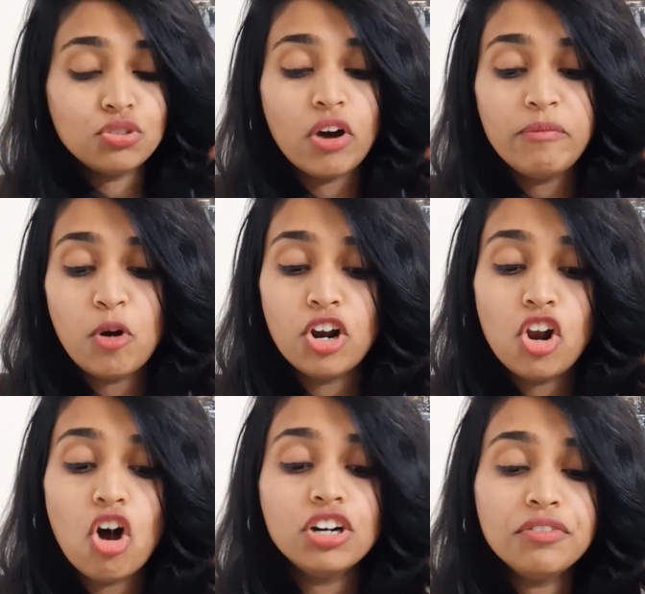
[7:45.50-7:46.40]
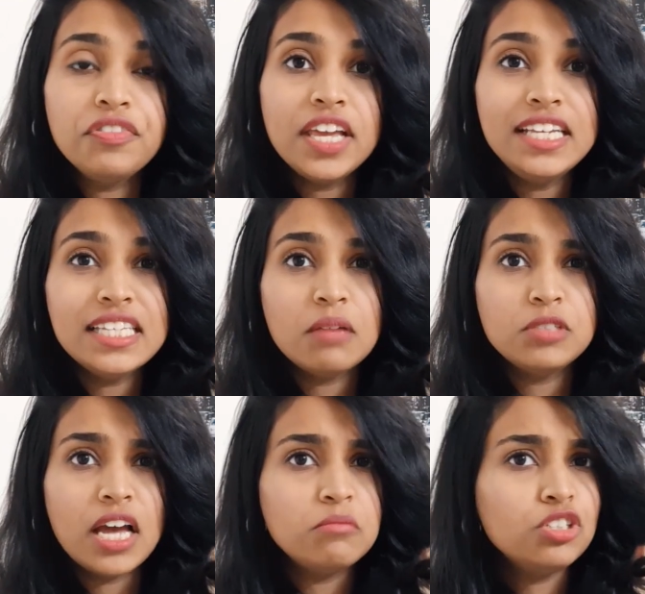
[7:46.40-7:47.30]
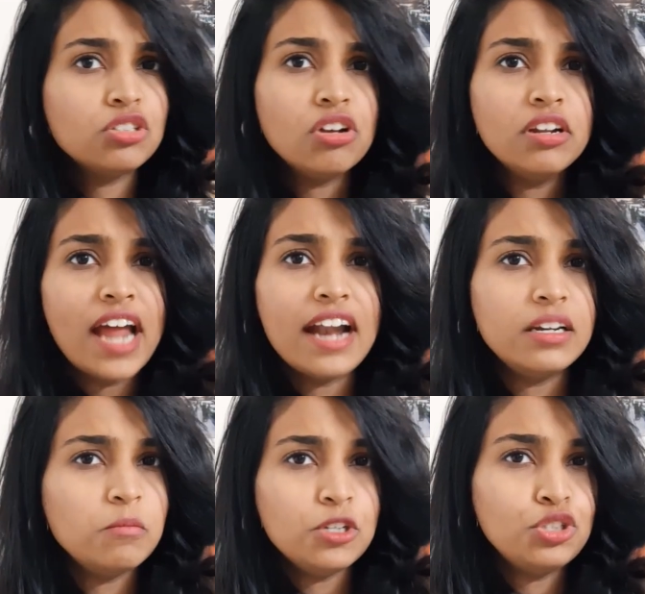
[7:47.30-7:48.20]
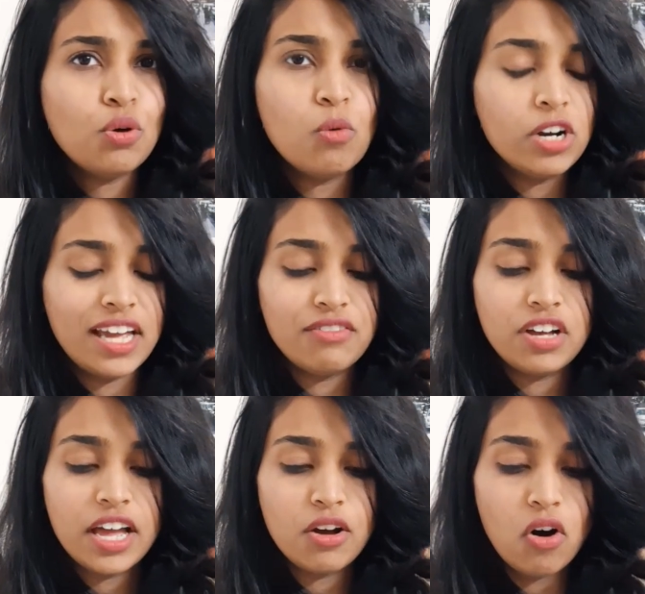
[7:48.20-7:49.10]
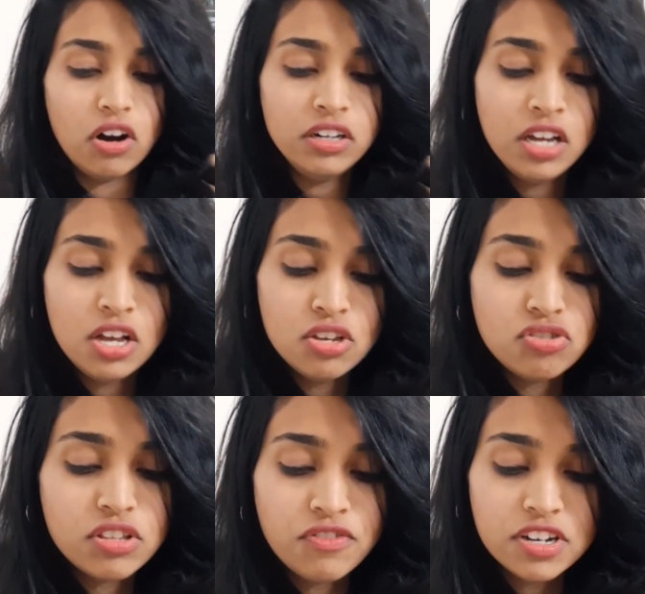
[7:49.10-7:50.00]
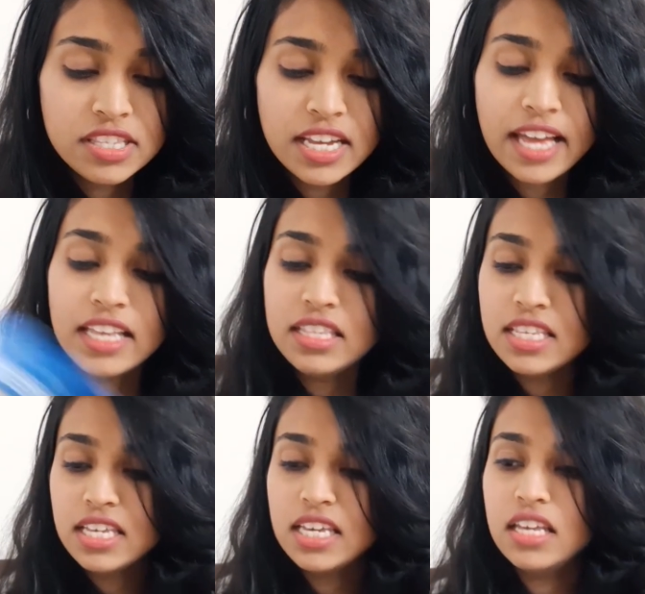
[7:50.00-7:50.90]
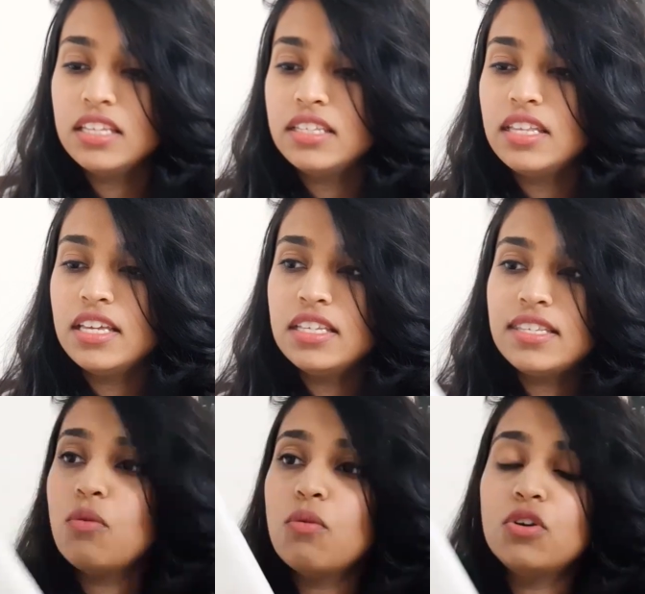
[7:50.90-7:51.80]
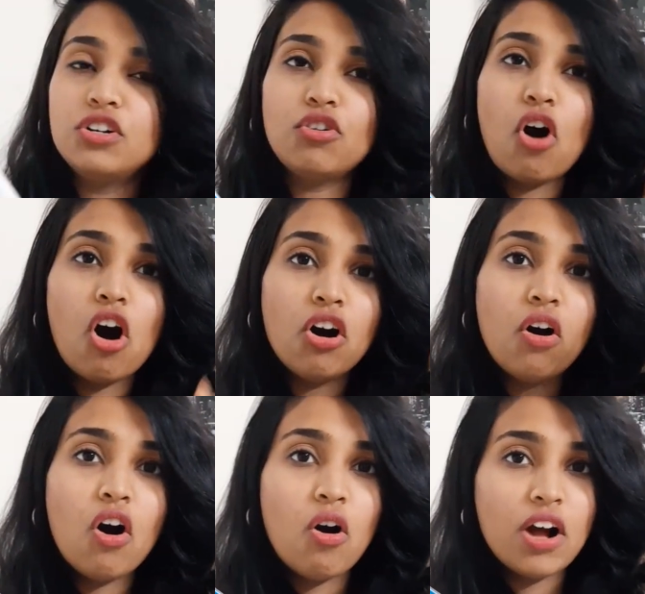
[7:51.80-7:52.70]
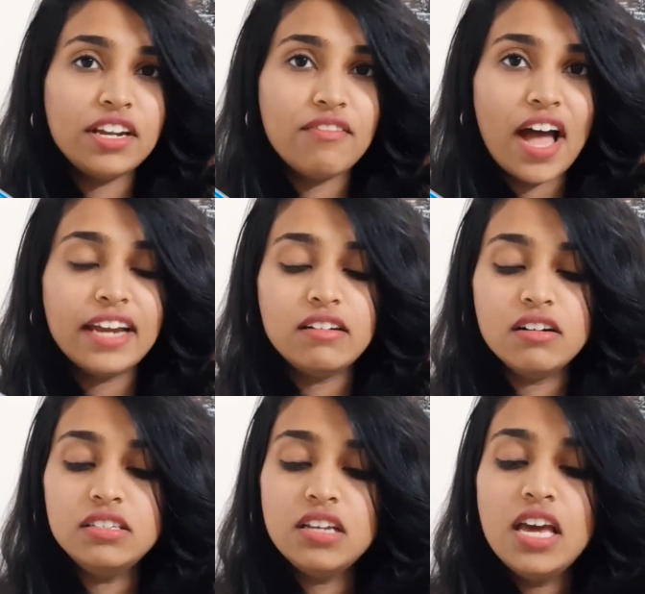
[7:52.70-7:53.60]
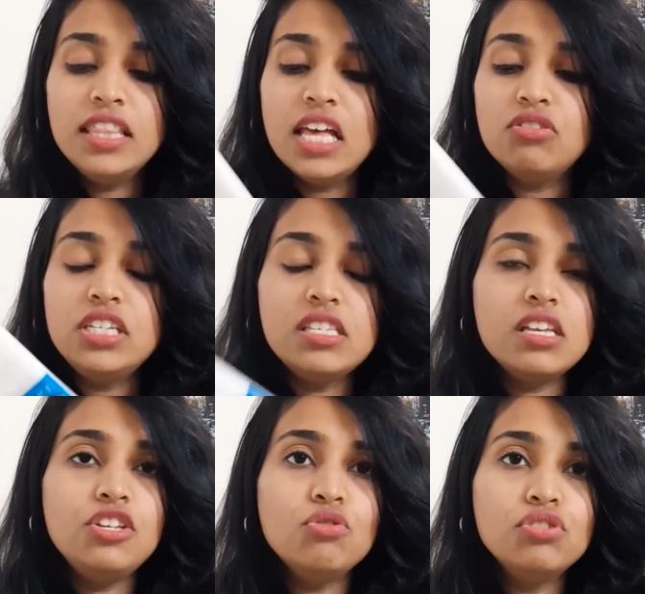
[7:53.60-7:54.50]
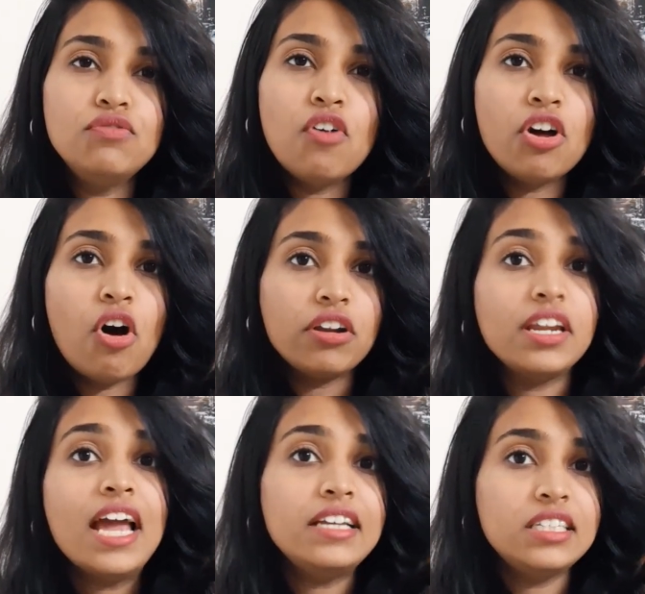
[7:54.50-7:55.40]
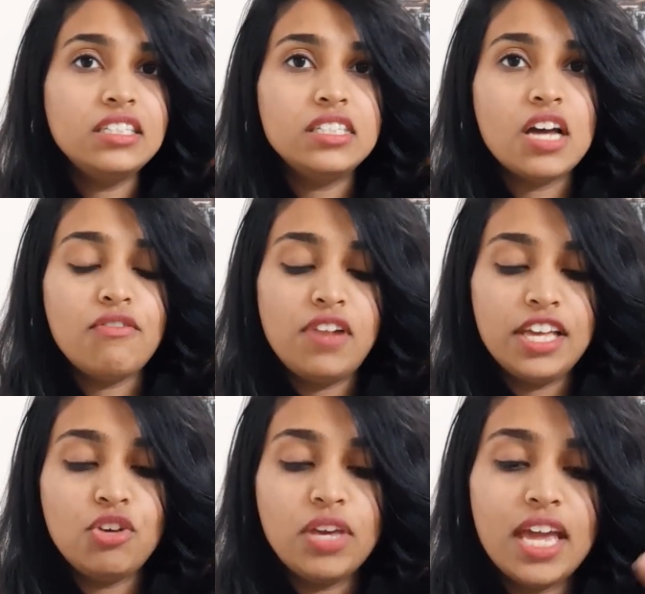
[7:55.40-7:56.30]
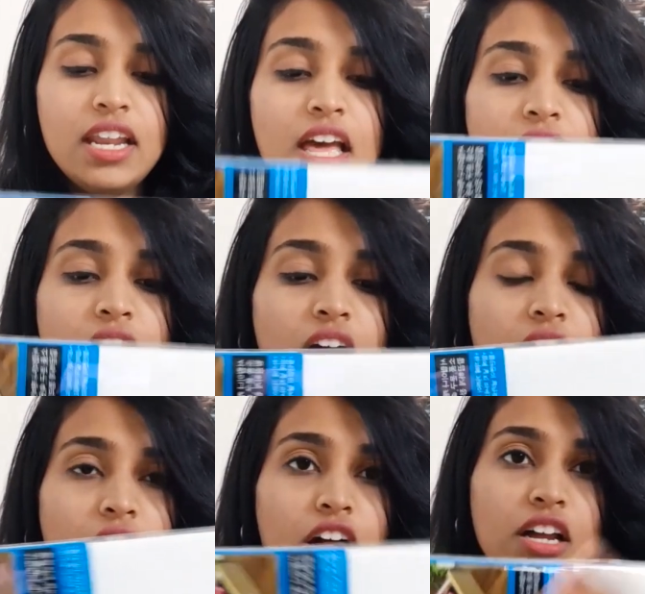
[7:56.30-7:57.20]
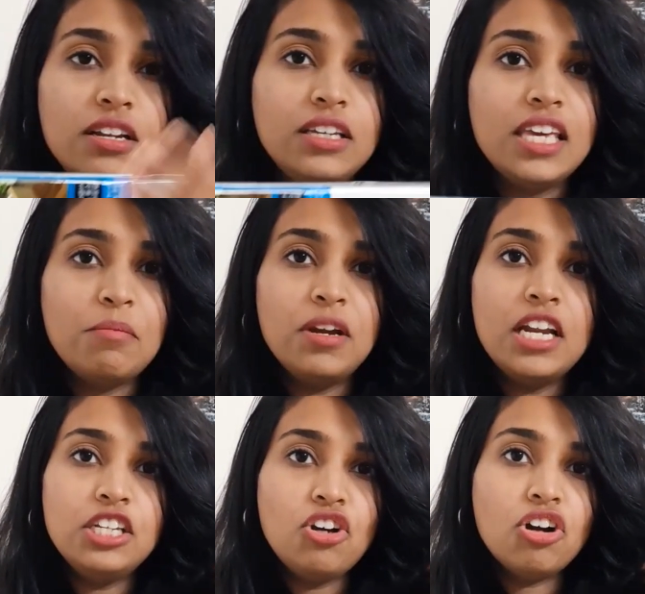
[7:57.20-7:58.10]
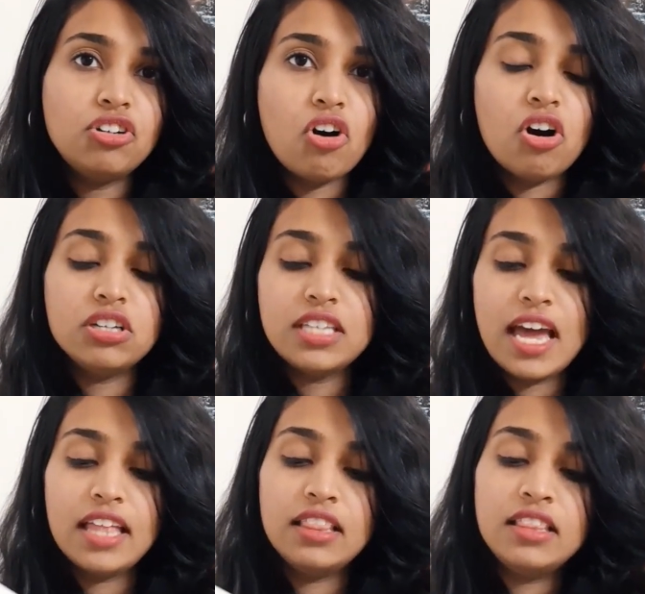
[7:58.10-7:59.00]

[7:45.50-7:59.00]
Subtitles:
I bought a lot of things and I'm just gonna randomly show whatever I got. So the first thing I can see is this drawer dividers. Now these are used for organizing stuff, like you can keep it in your drawers, and